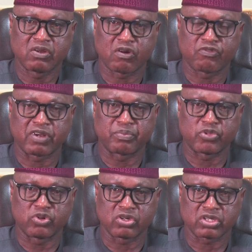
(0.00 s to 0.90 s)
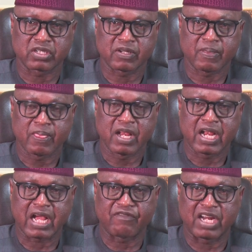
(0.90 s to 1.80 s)
of farm products.
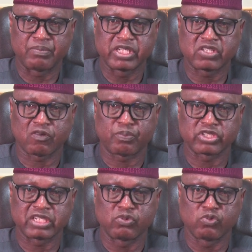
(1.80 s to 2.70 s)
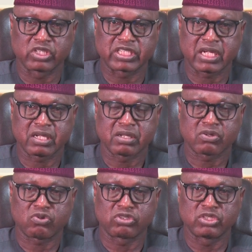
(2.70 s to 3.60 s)
Availability of potable water
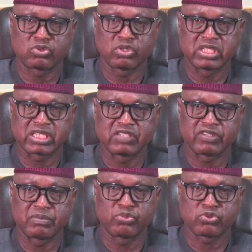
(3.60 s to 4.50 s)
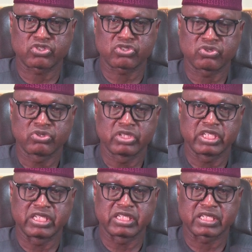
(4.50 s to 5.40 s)
continues to receive a boost
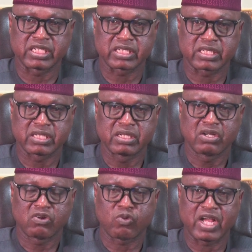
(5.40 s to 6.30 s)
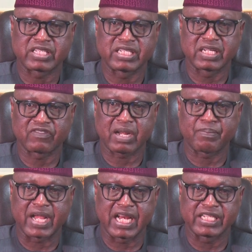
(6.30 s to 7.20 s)
in the state. While a significant
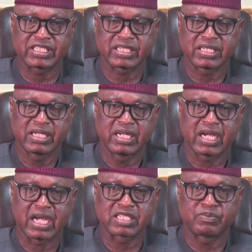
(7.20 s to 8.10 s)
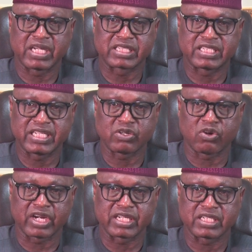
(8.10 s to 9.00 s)
mileage has been attained
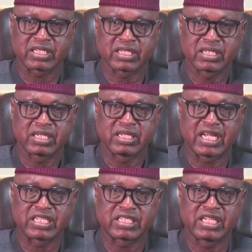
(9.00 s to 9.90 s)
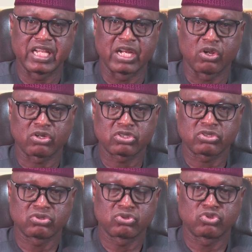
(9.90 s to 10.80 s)
already, there is still a lot
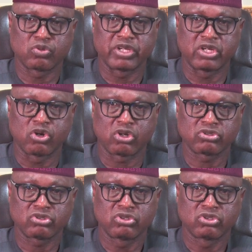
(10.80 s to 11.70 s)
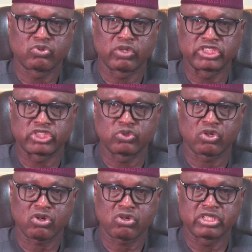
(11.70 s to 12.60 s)
to be done to
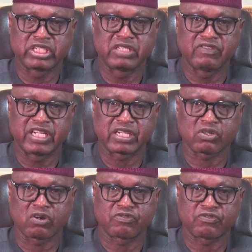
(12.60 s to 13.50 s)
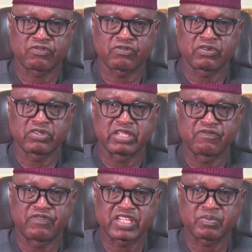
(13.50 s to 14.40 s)
ensure the dividend of the
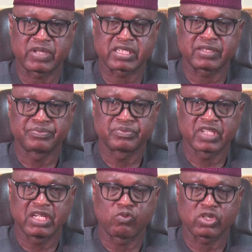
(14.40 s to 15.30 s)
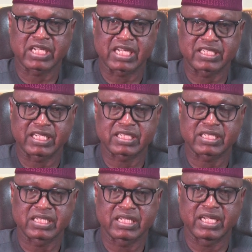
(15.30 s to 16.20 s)
investment in water assets
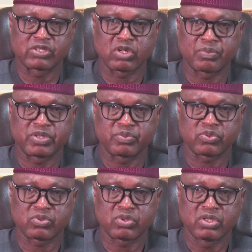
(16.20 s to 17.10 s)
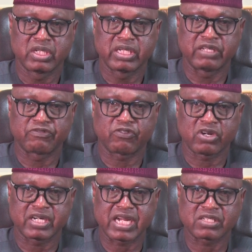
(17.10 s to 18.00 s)
get to our people. In
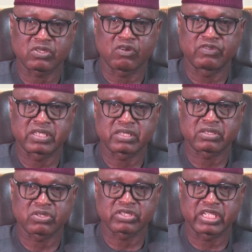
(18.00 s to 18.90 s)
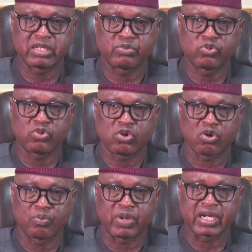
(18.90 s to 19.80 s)
furtherance of the sustainable
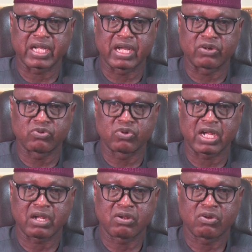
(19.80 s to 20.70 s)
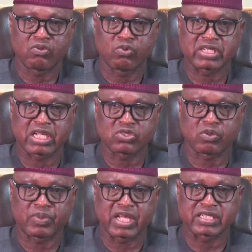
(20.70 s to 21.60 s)
urban and rural water
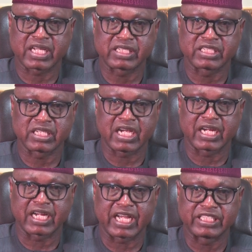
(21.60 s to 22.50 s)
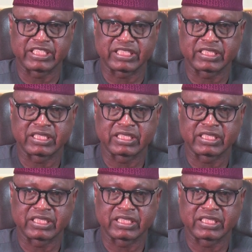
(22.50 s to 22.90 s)
supply, sanitation, and hygiene